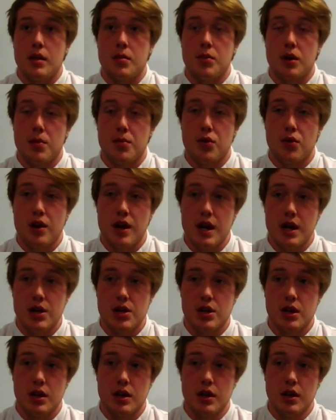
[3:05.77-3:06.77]

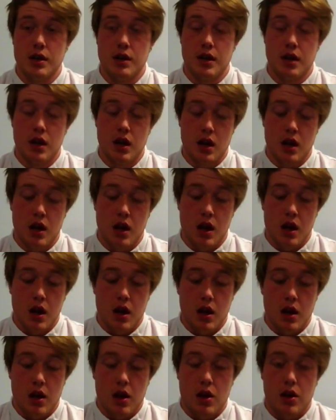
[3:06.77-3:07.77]
preparation,
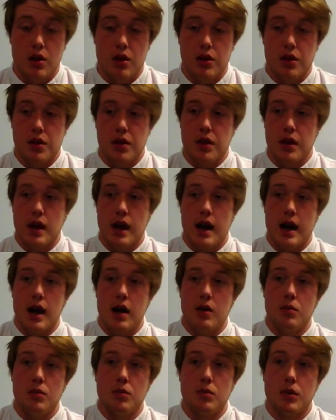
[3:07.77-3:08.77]
the
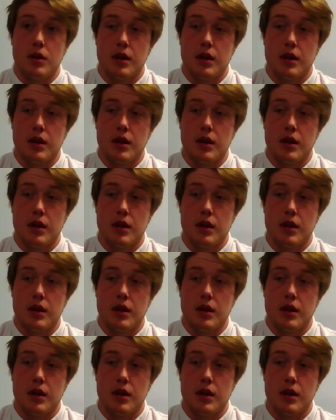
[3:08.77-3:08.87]
arms